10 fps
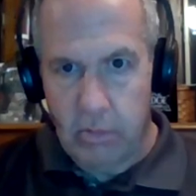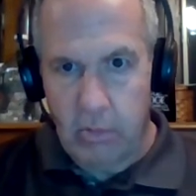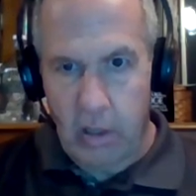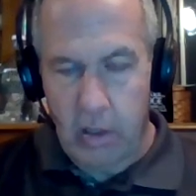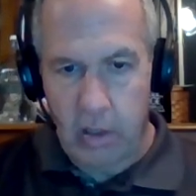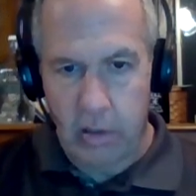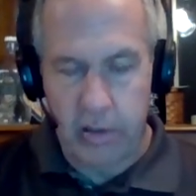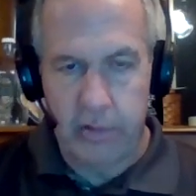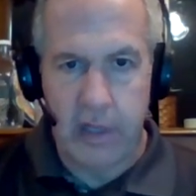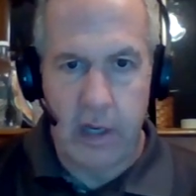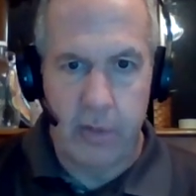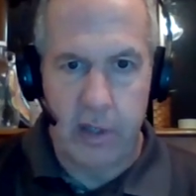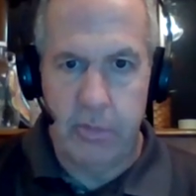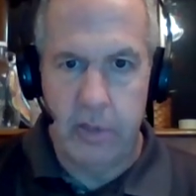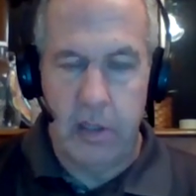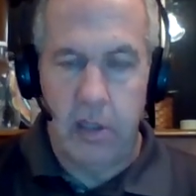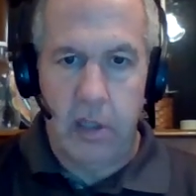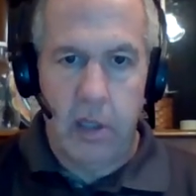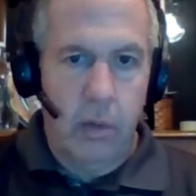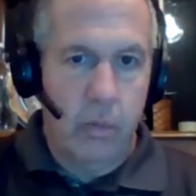are killed that way, but
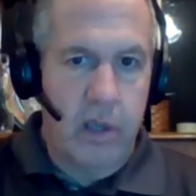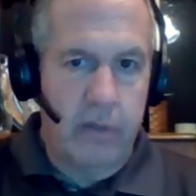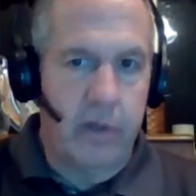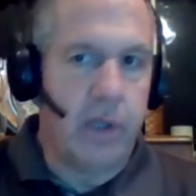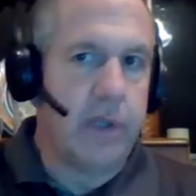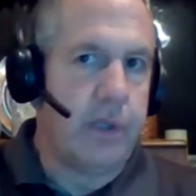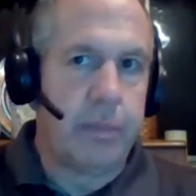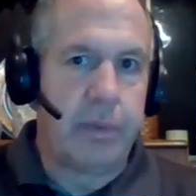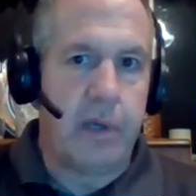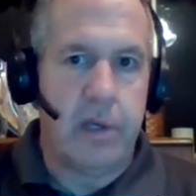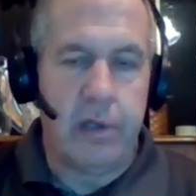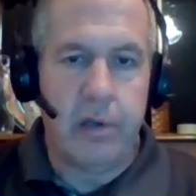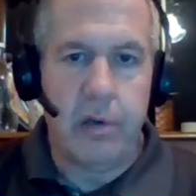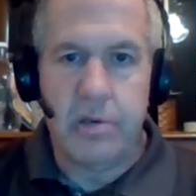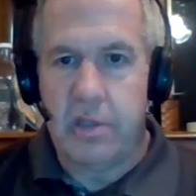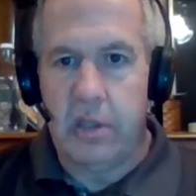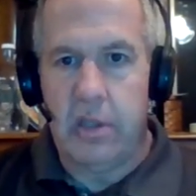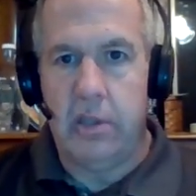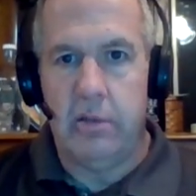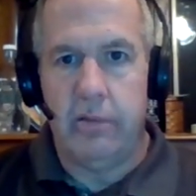we have very little predators
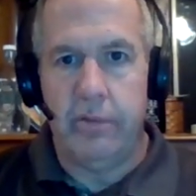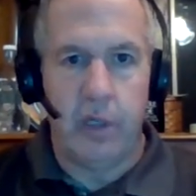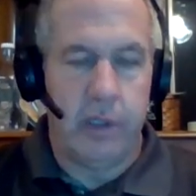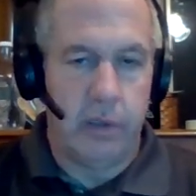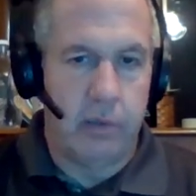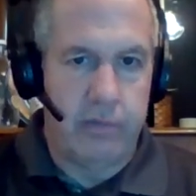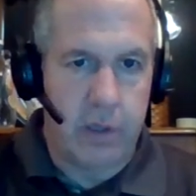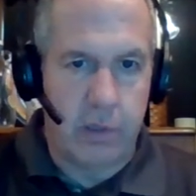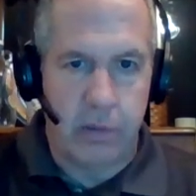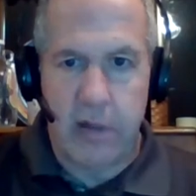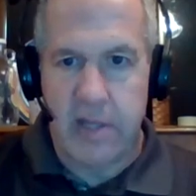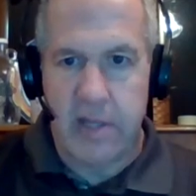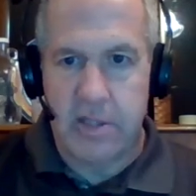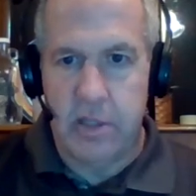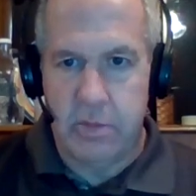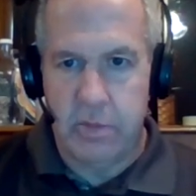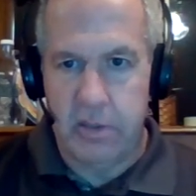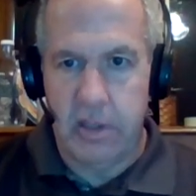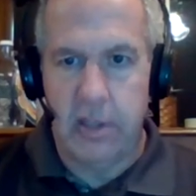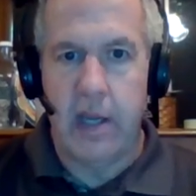and very little vehicle accidents
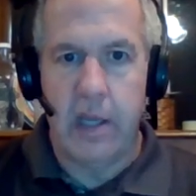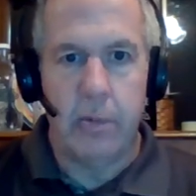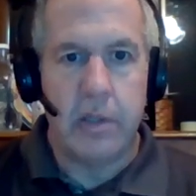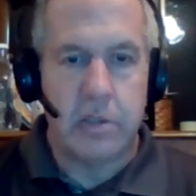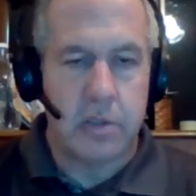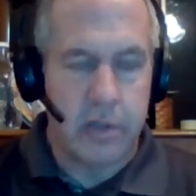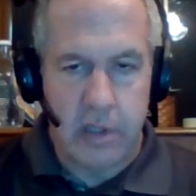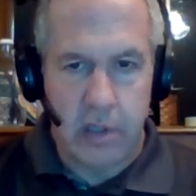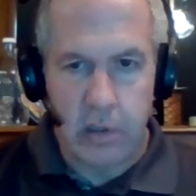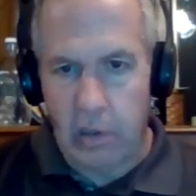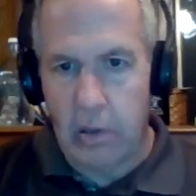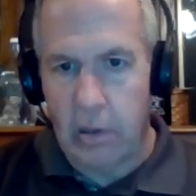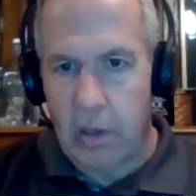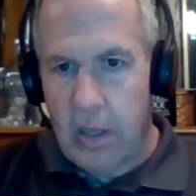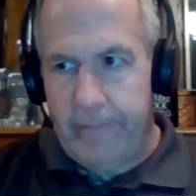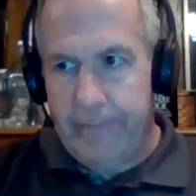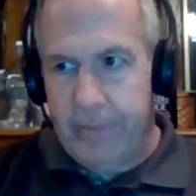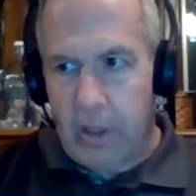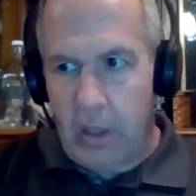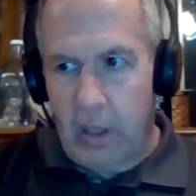within Hideaway. So the deer here
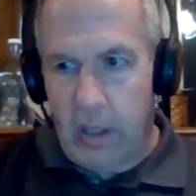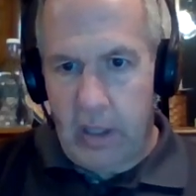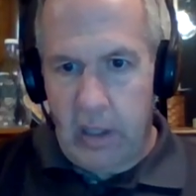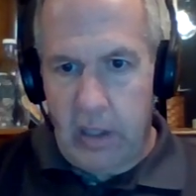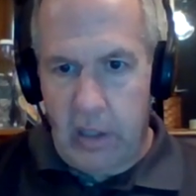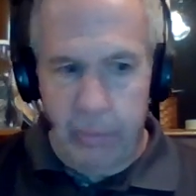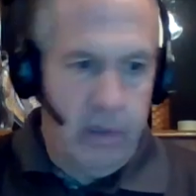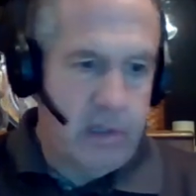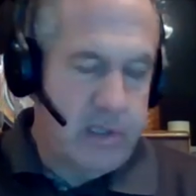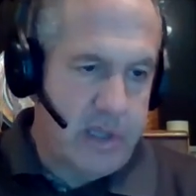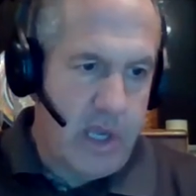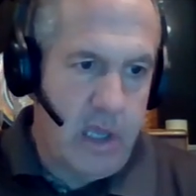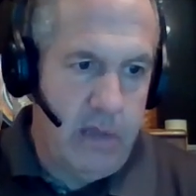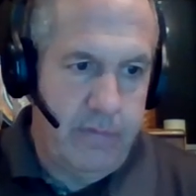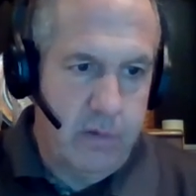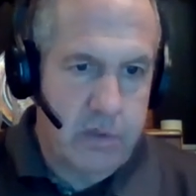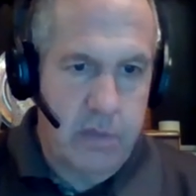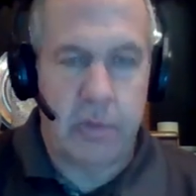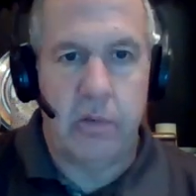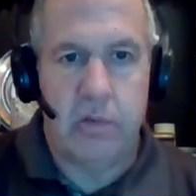are pretty safe. You
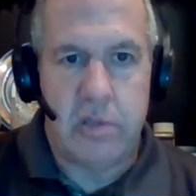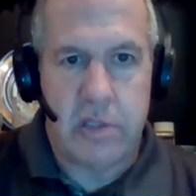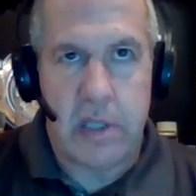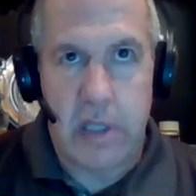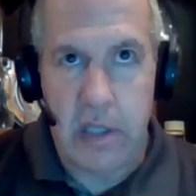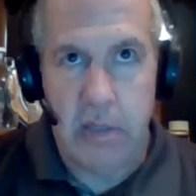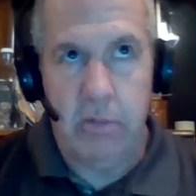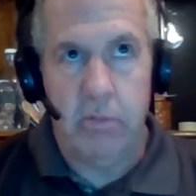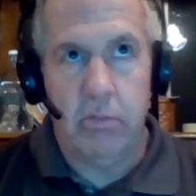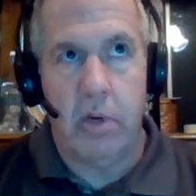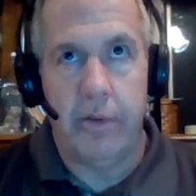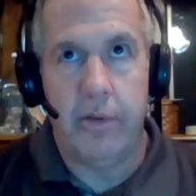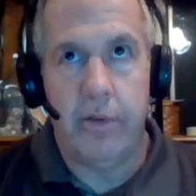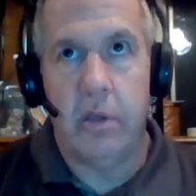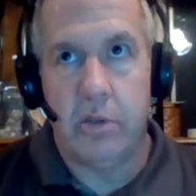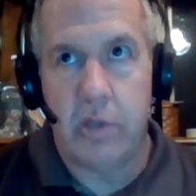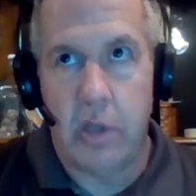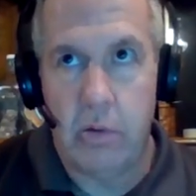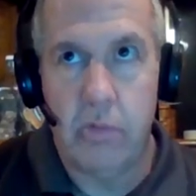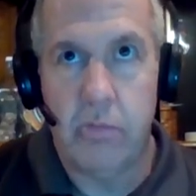typically see
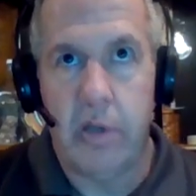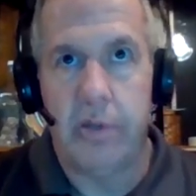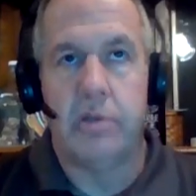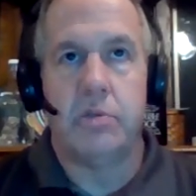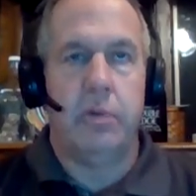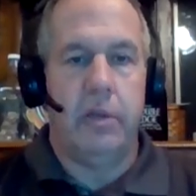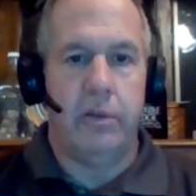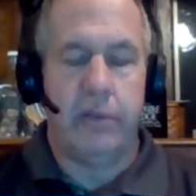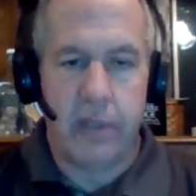doe mothers with